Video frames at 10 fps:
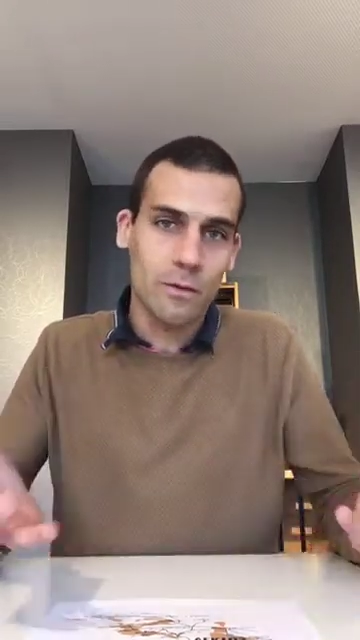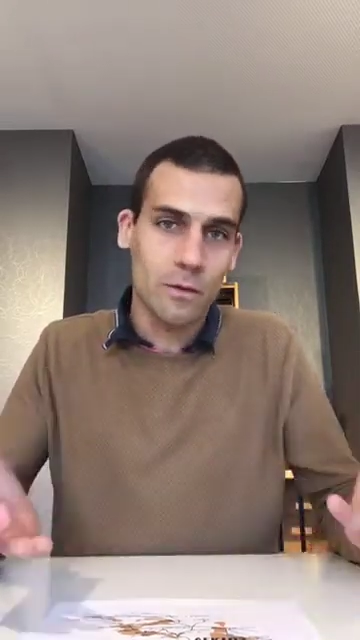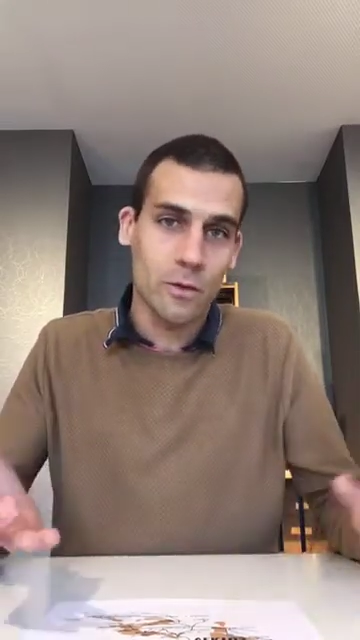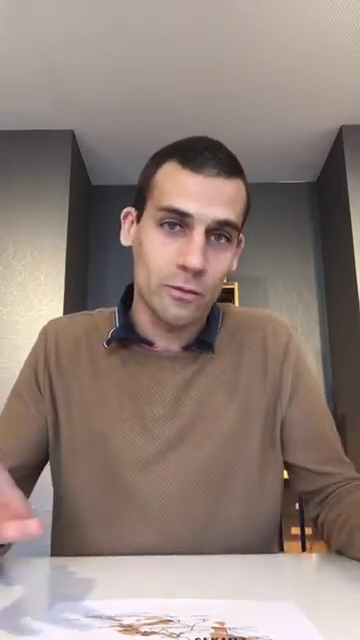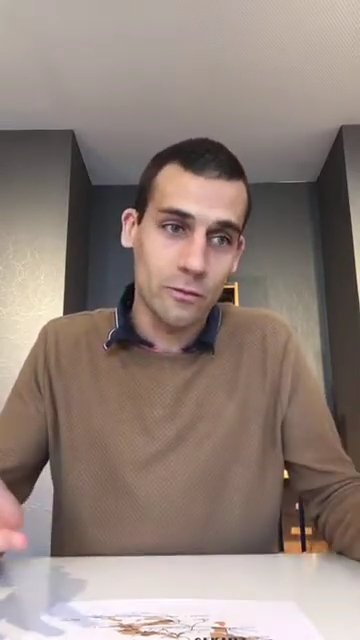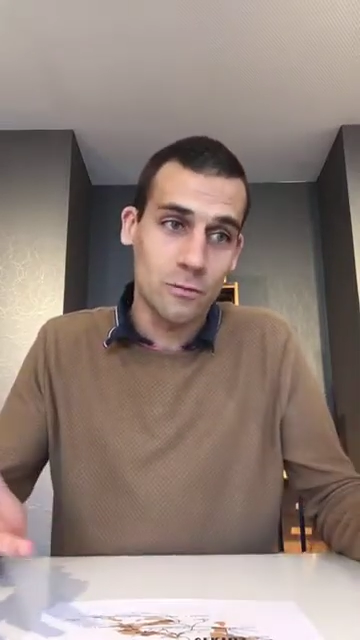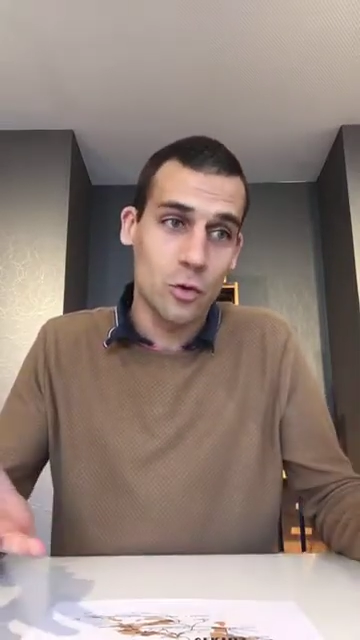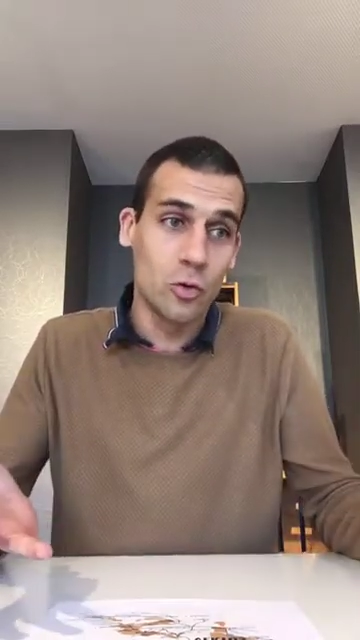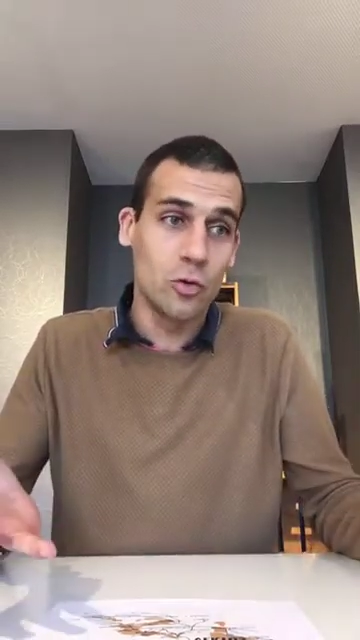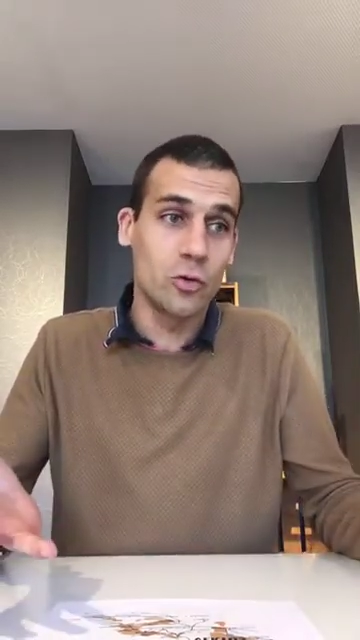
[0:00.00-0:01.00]

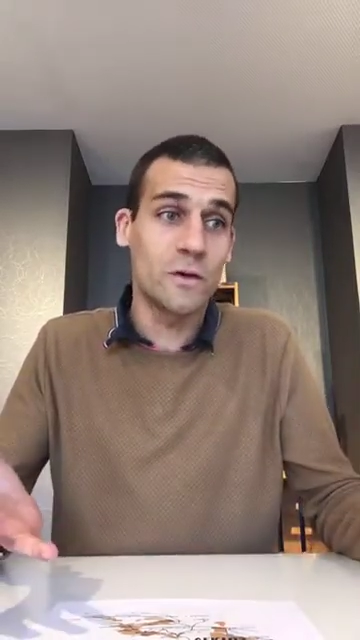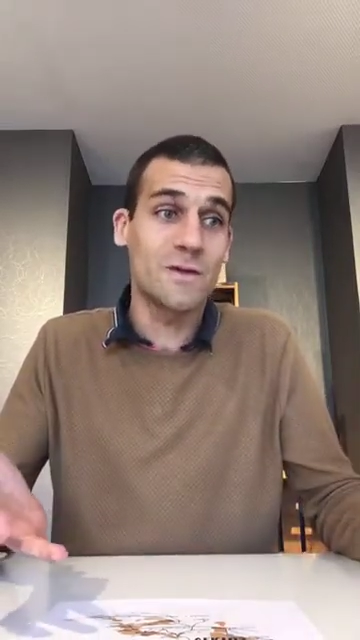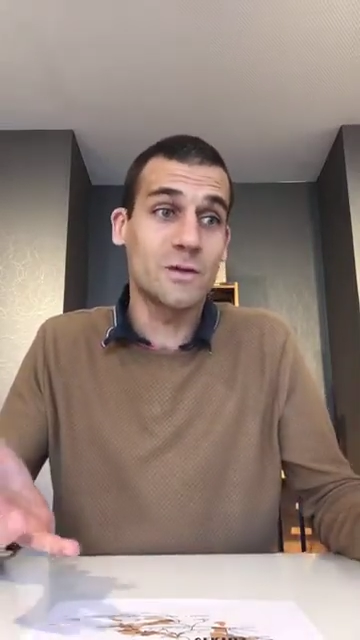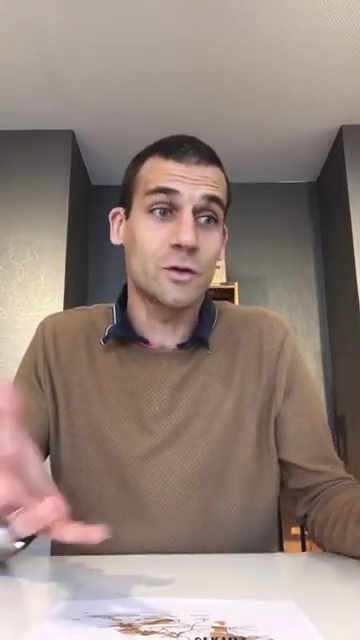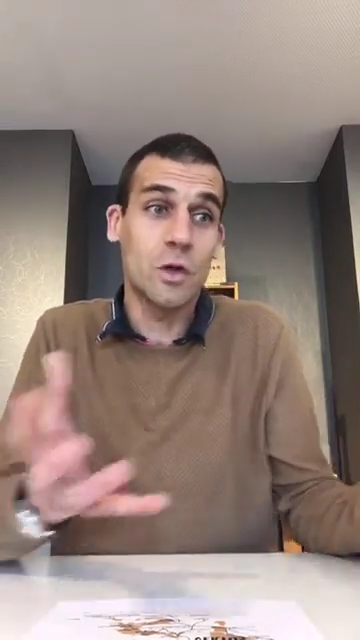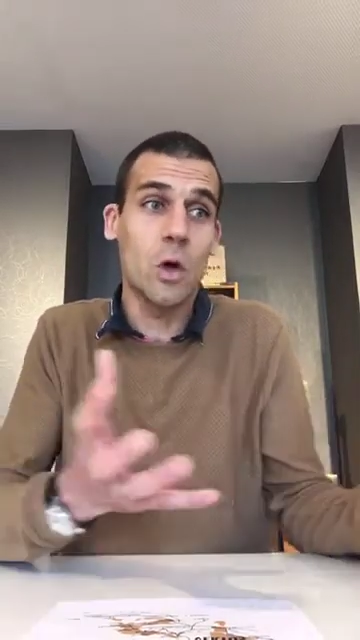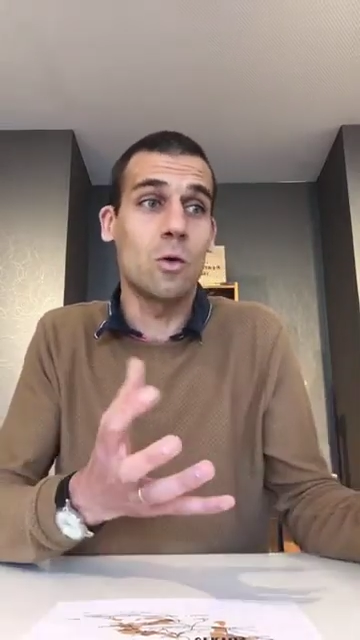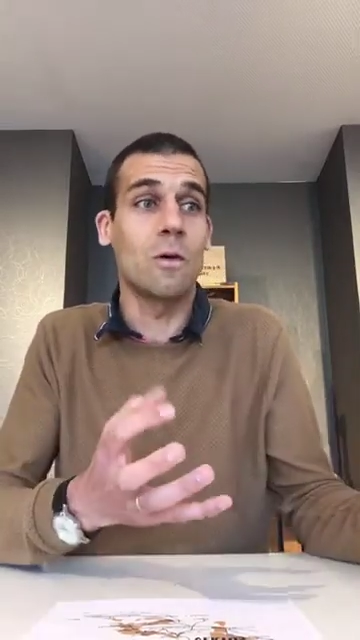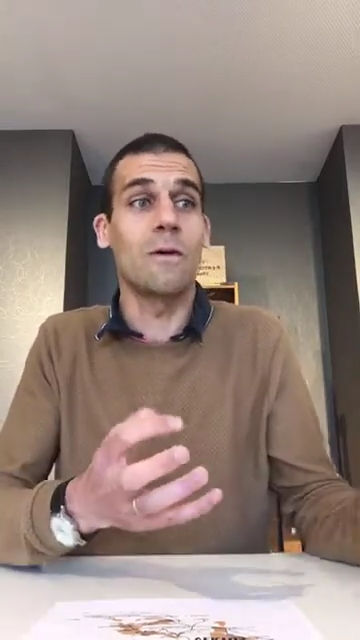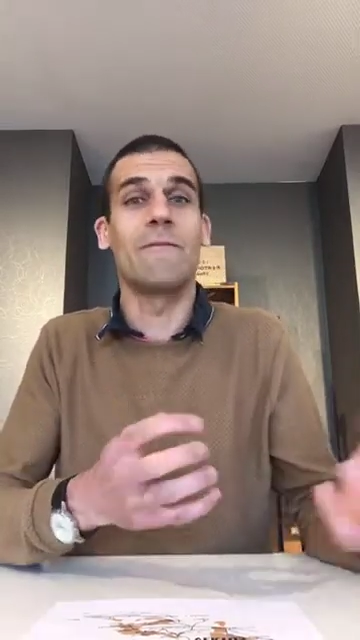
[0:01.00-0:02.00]
who
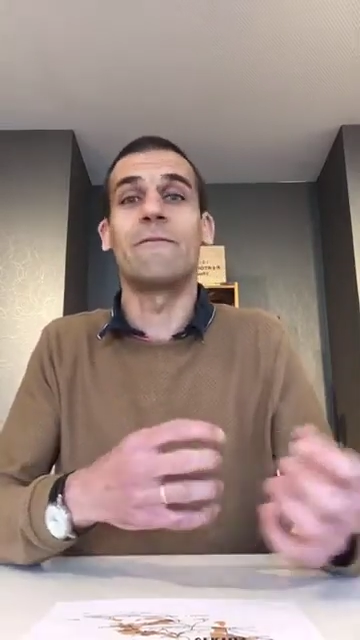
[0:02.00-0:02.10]
saw